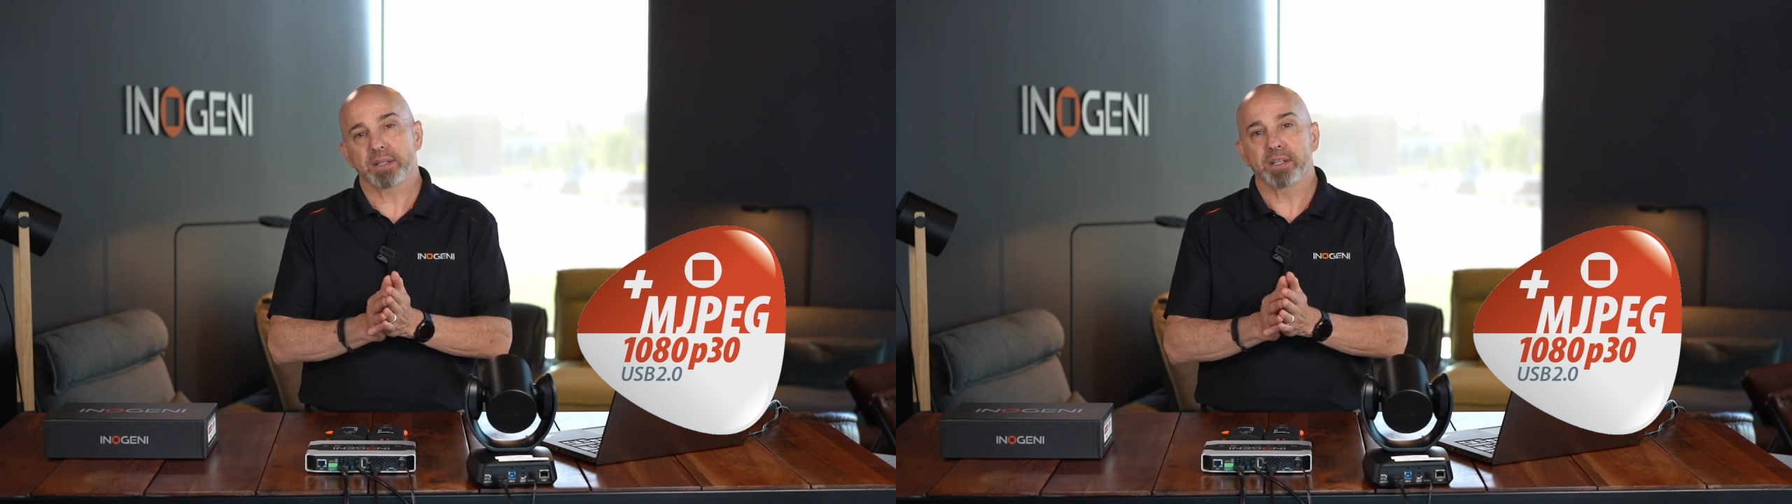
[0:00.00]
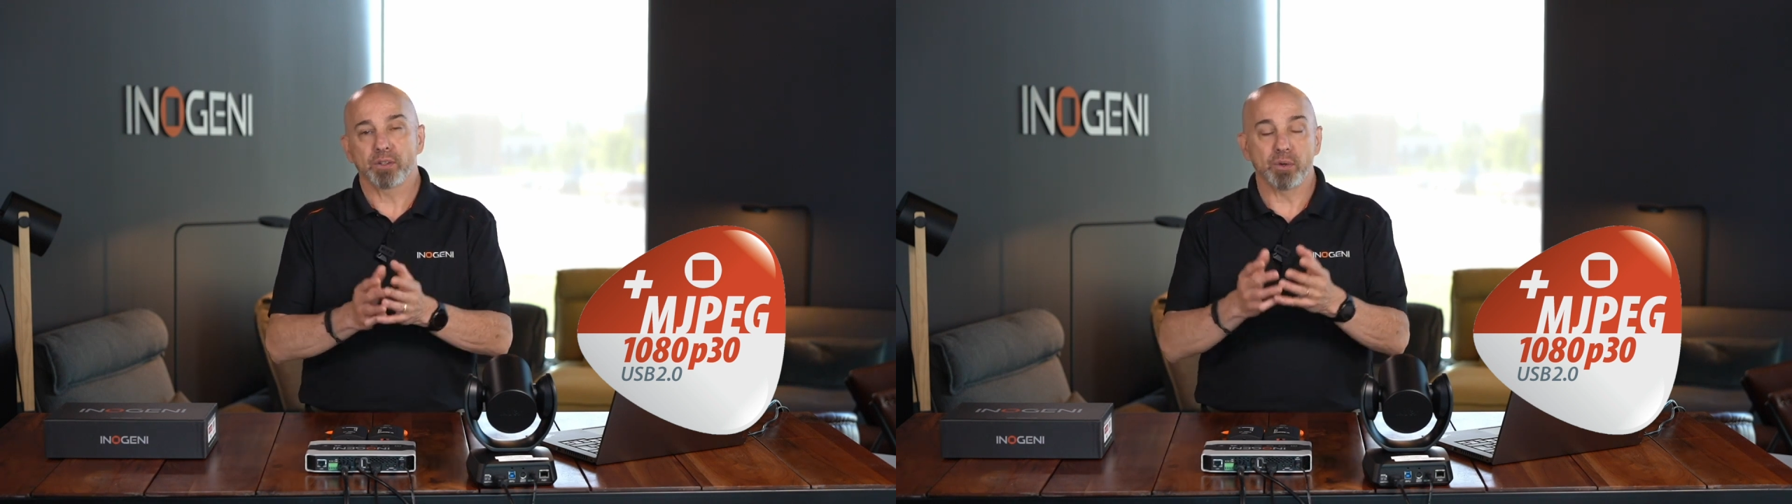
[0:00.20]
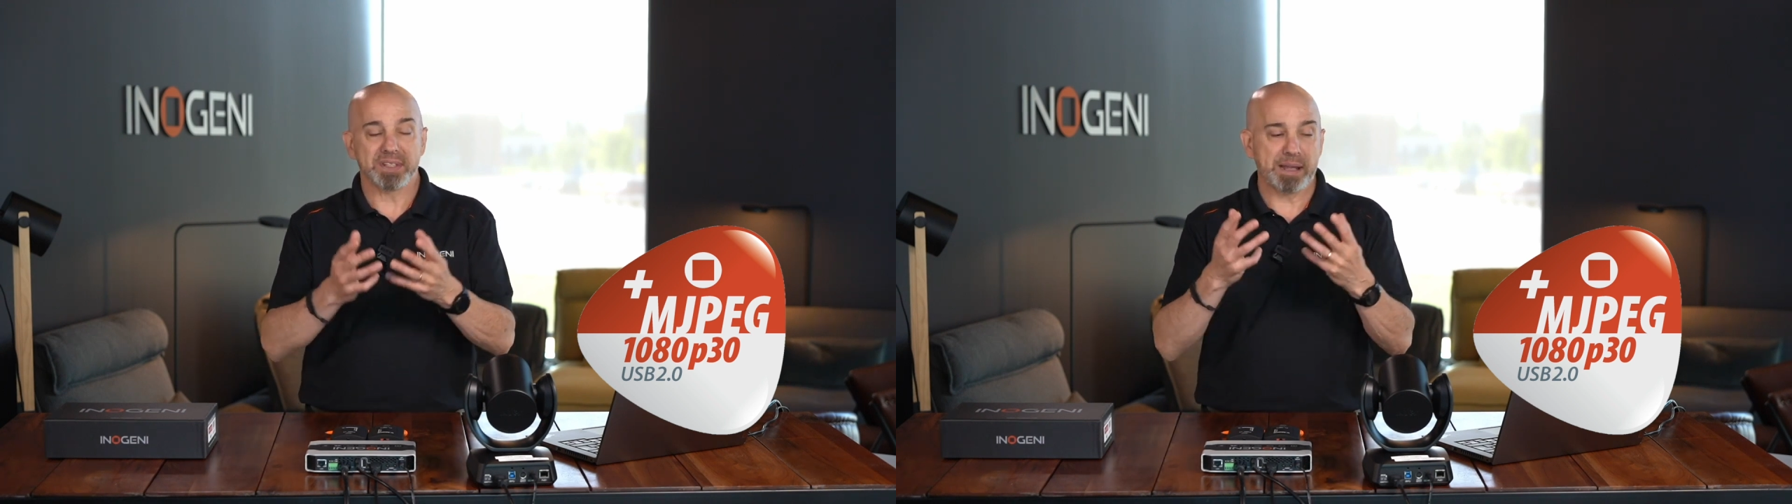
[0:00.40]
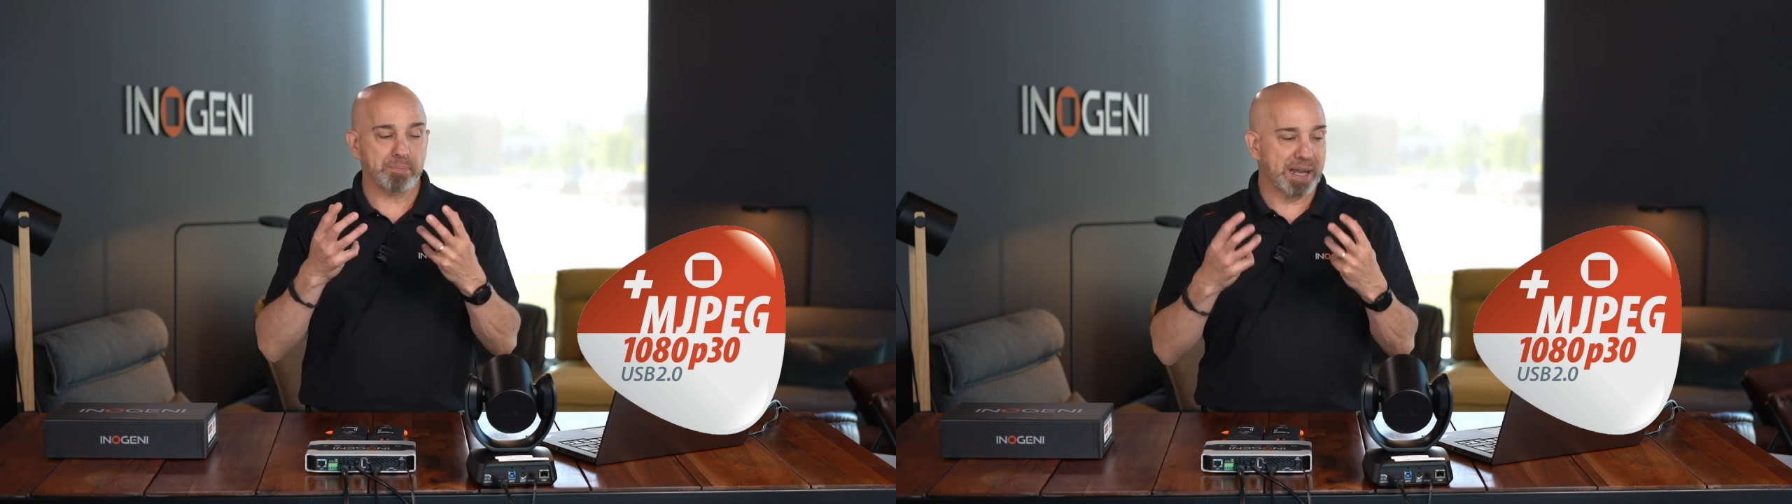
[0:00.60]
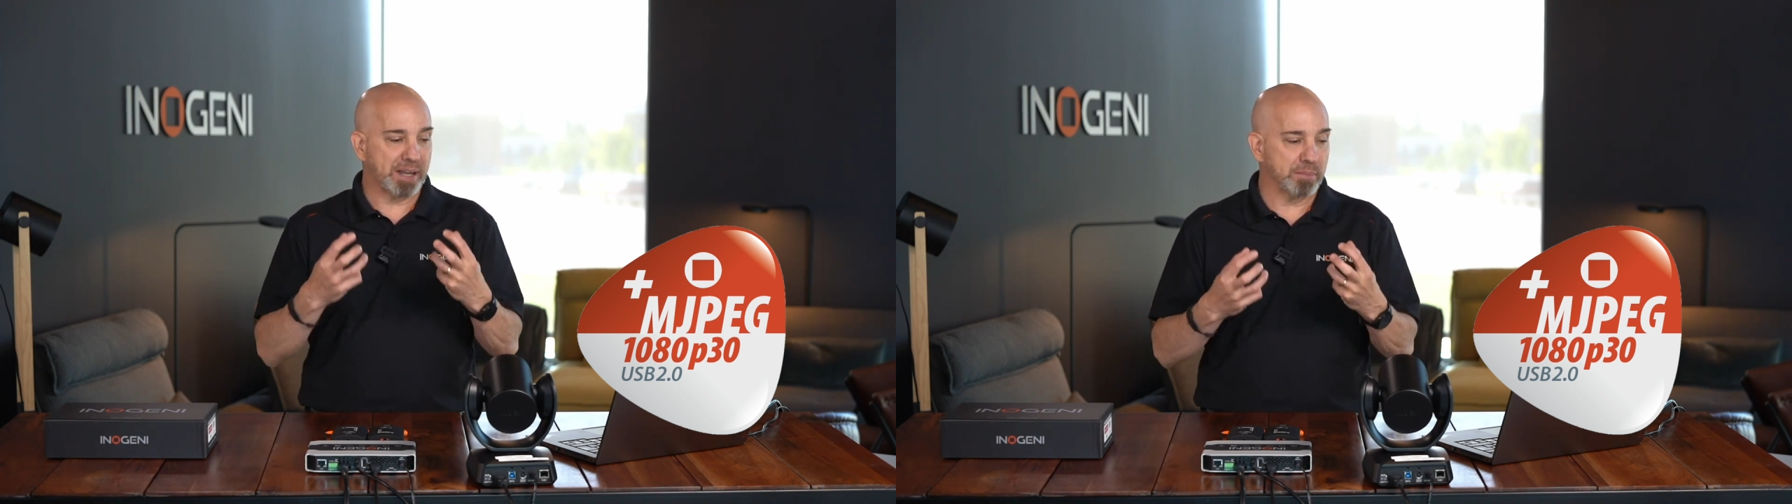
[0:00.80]

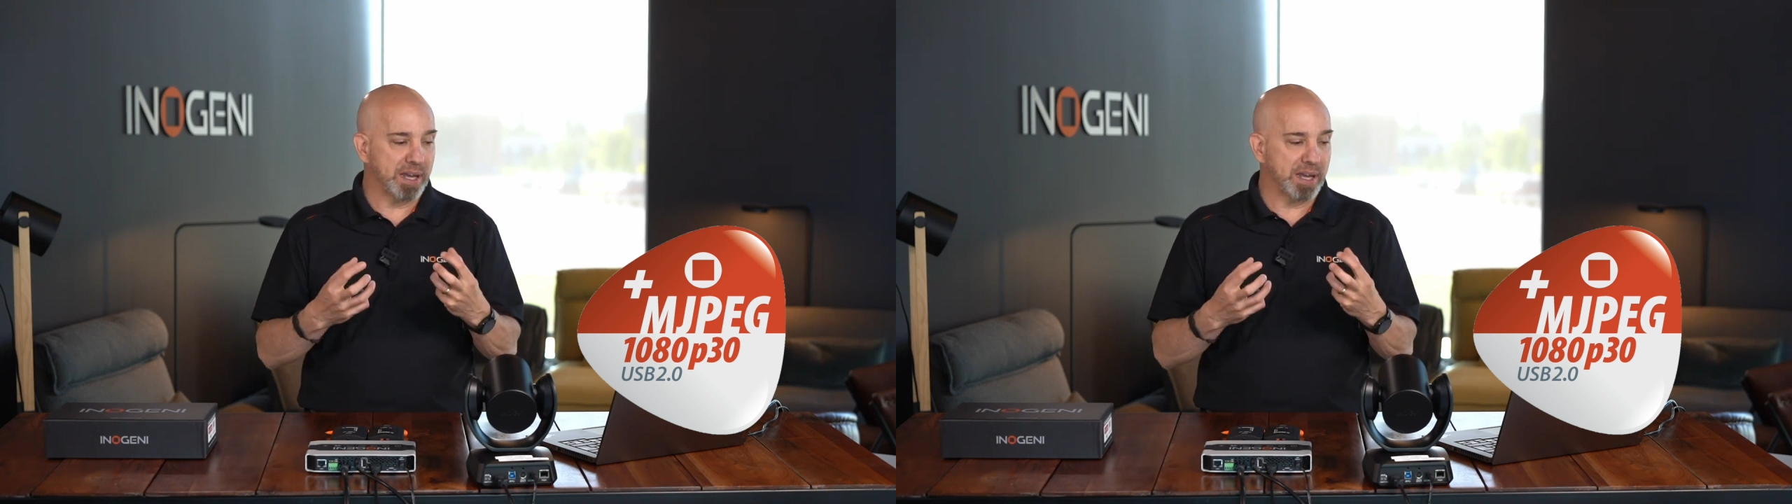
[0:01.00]
switches.